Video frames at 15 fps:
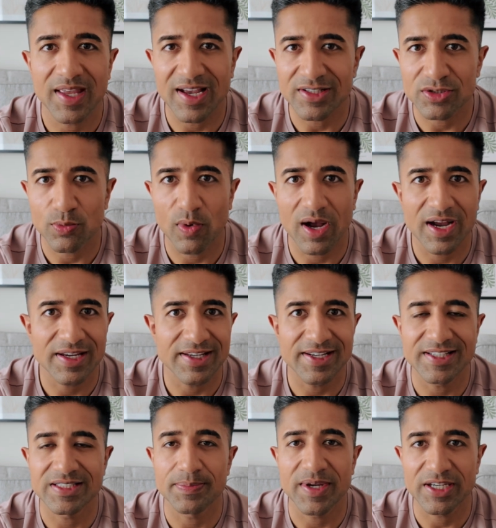That's why you
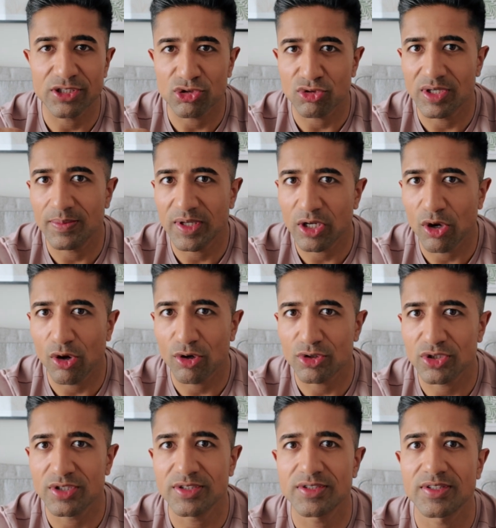need to be extremely
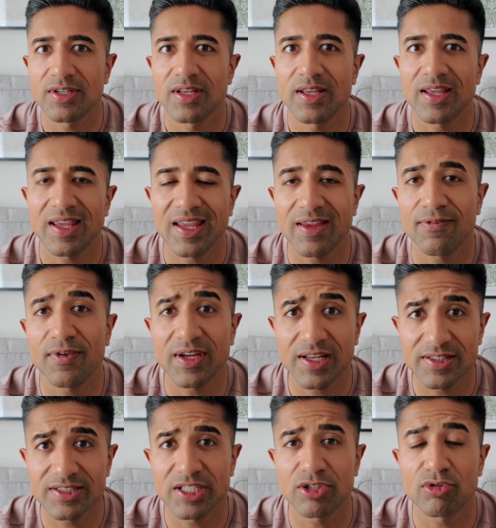cautious if you're
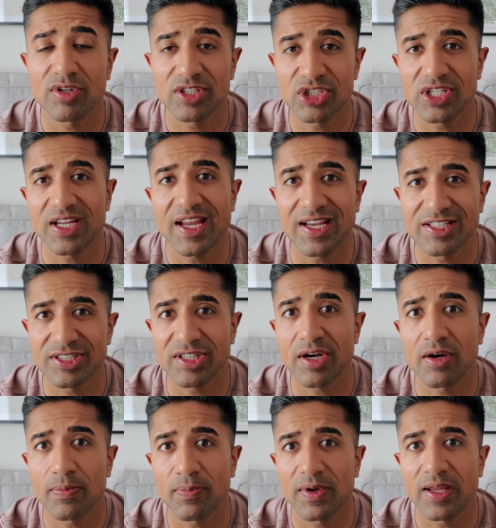considering GH
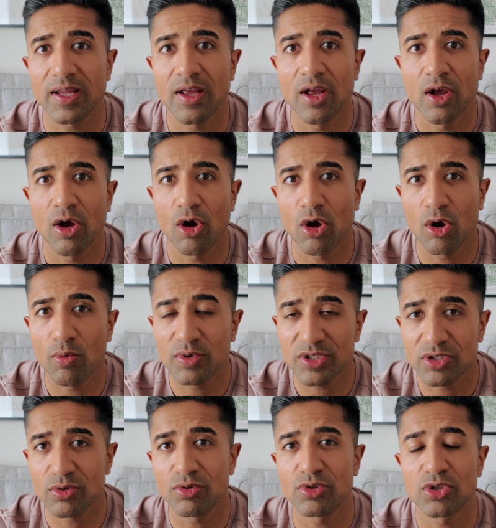therapy always
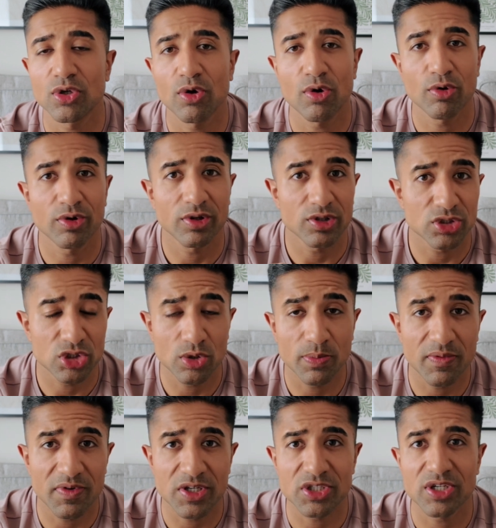do so under the
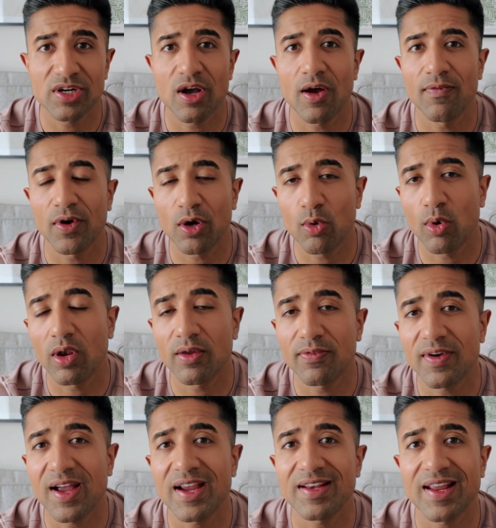supervision of a
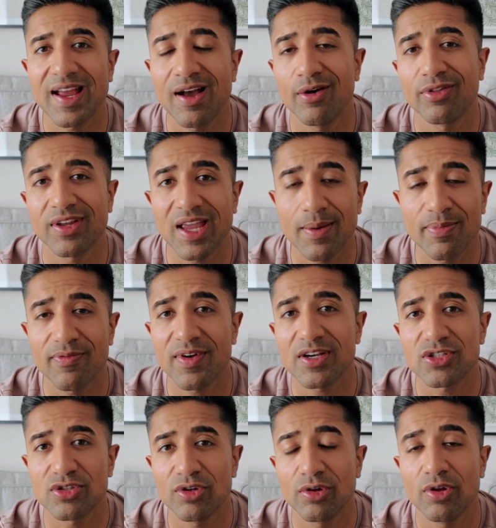qualified healthcare
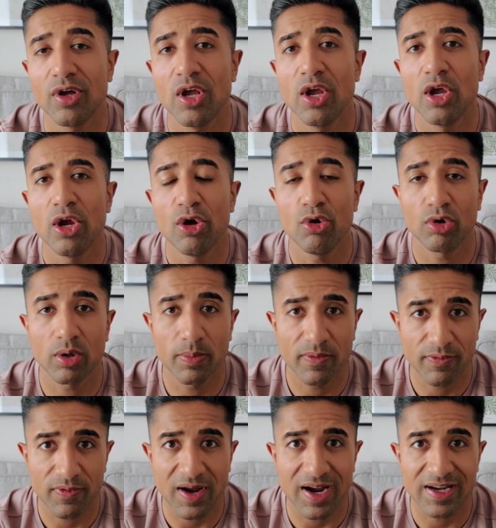professional who can
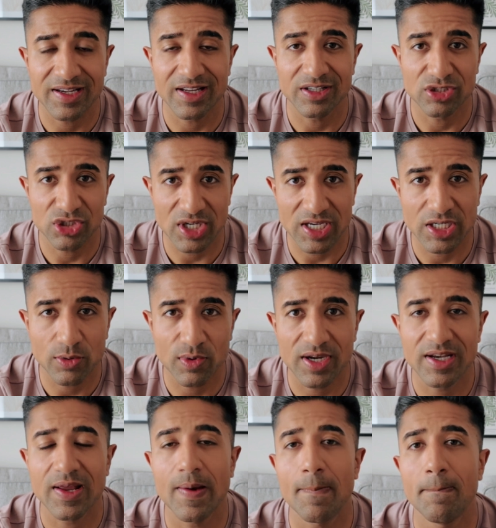provide
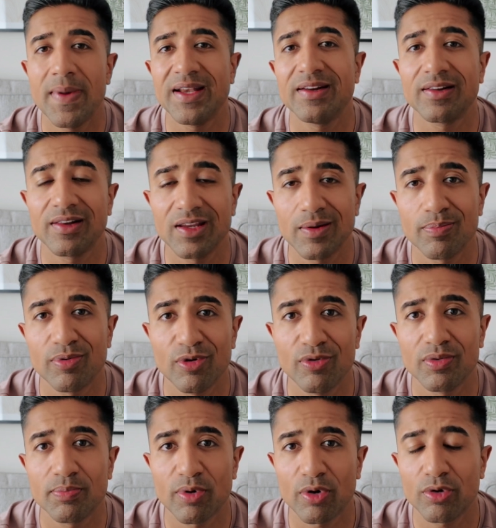genuine, medically
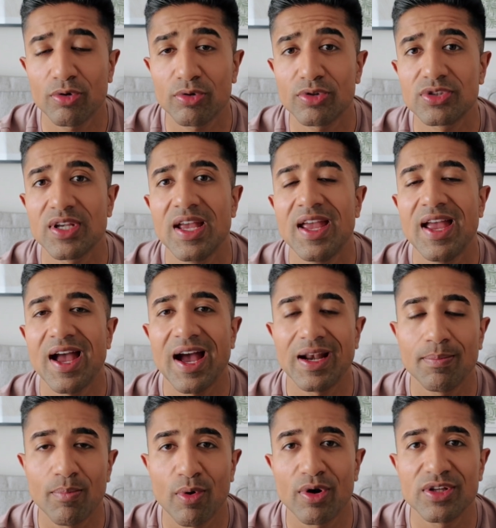approved products
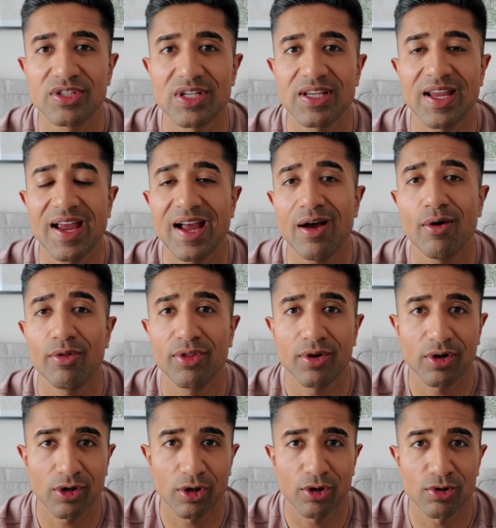and monitor your health
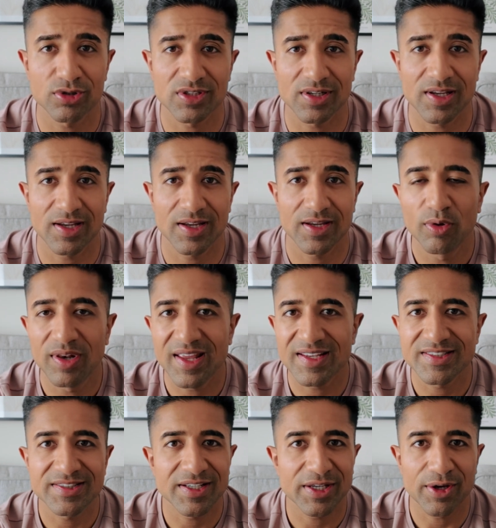closely.
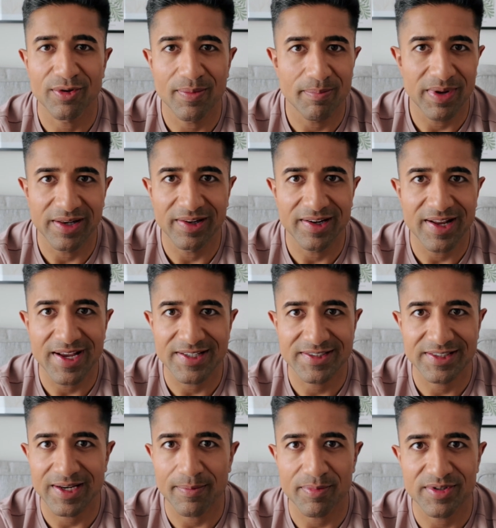Unless you're a millionaire
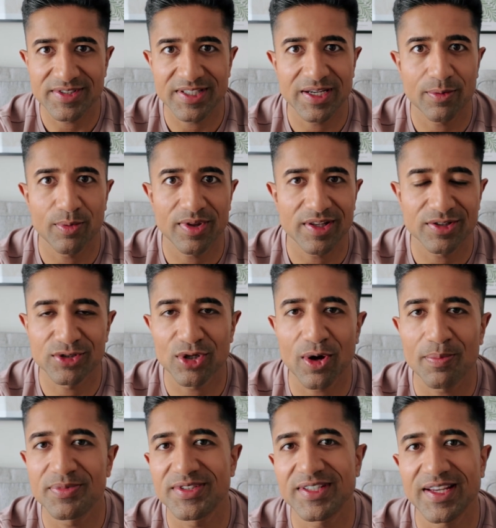celebrity with a
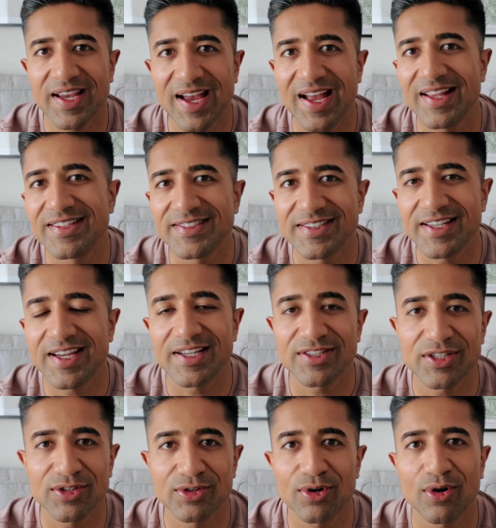top tier anti
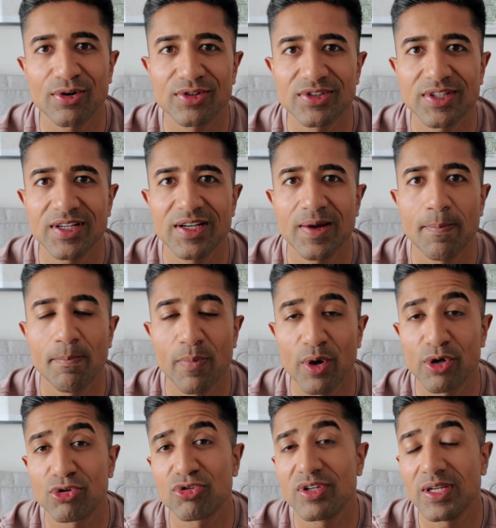aging doctor
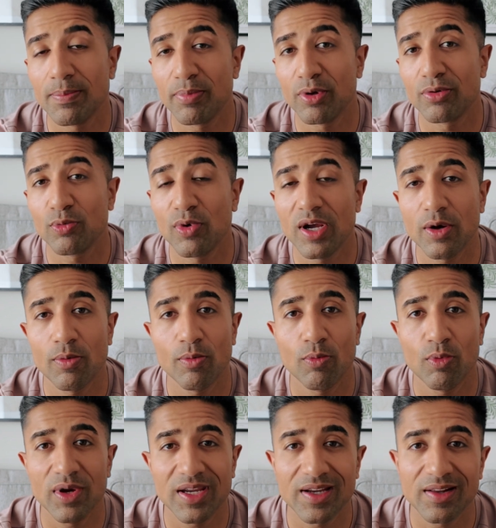monitoring your blood work
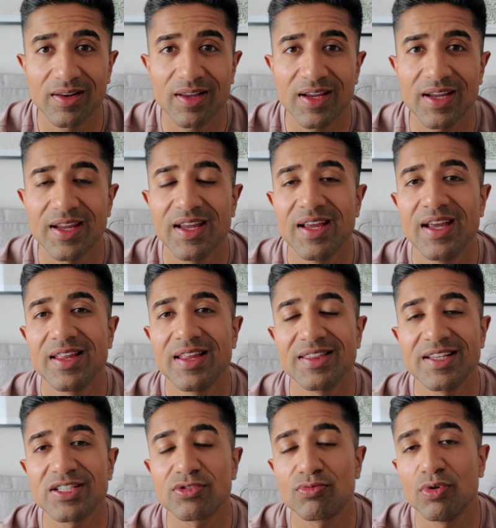weekly,
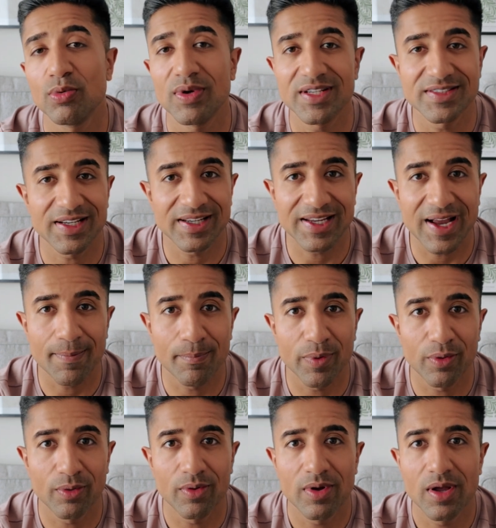this route is a
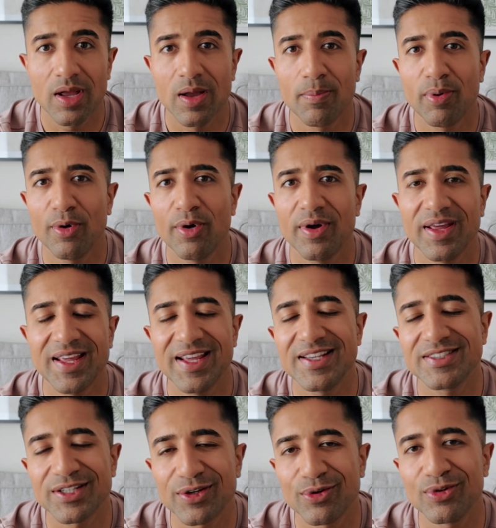gamble. But
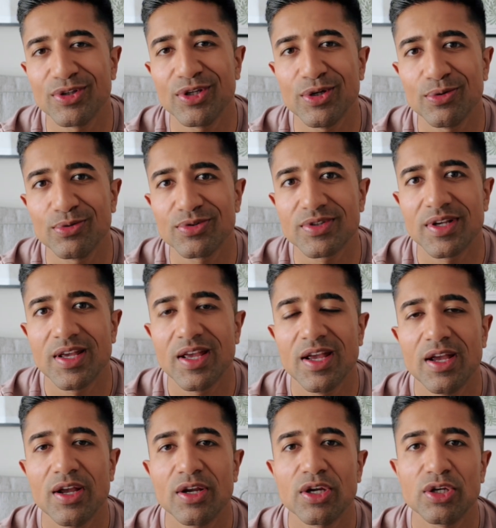here's the good news
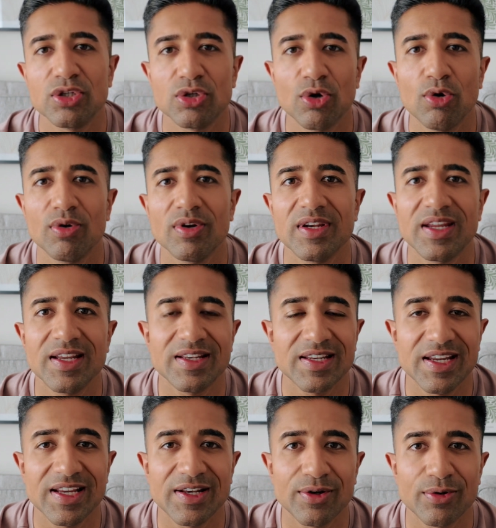you don't need
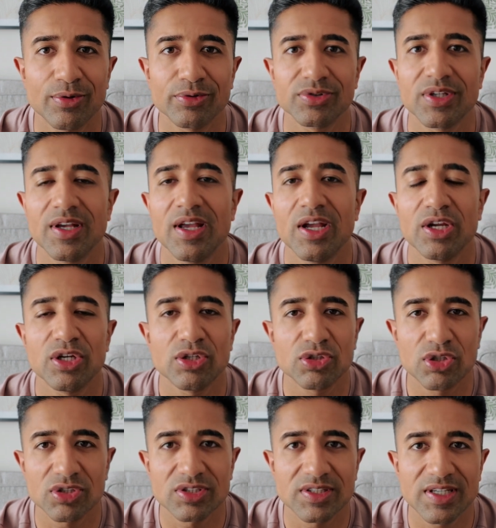needles, you
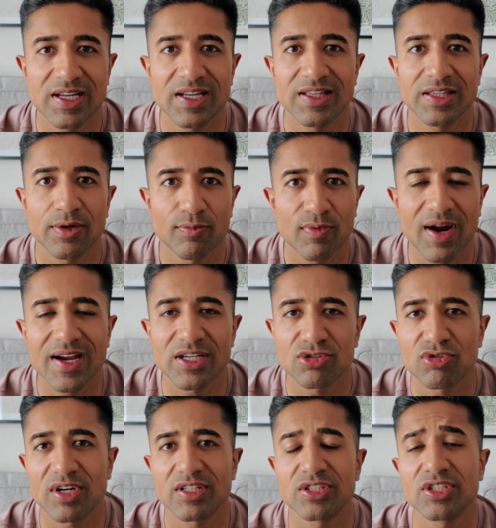just need the right
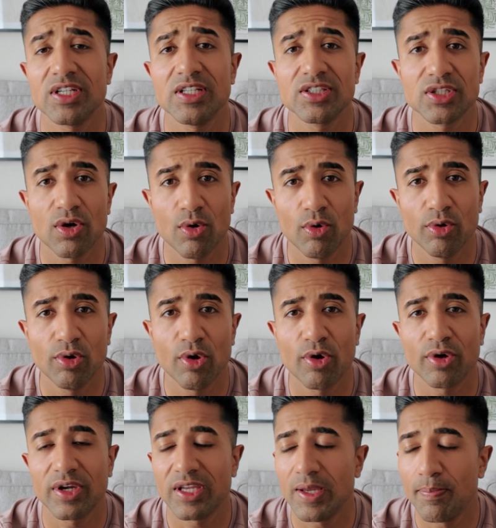strategy to
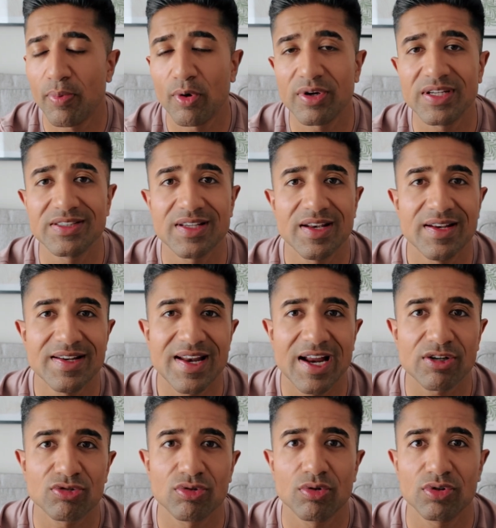unlock your body's
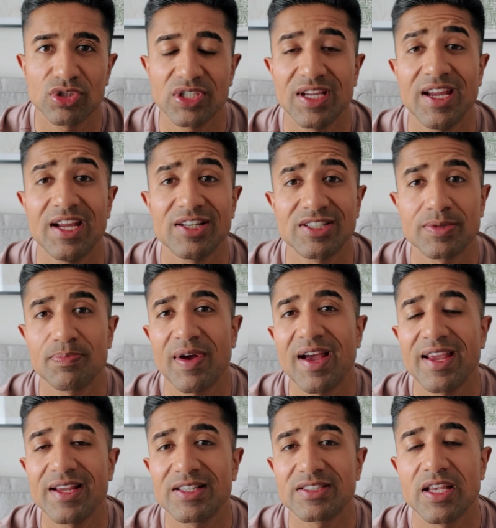natural GH
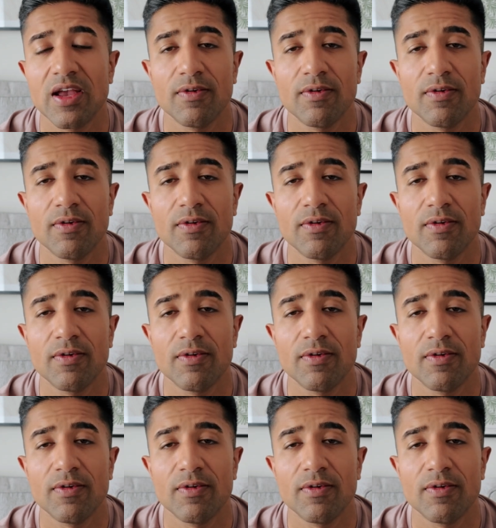spikes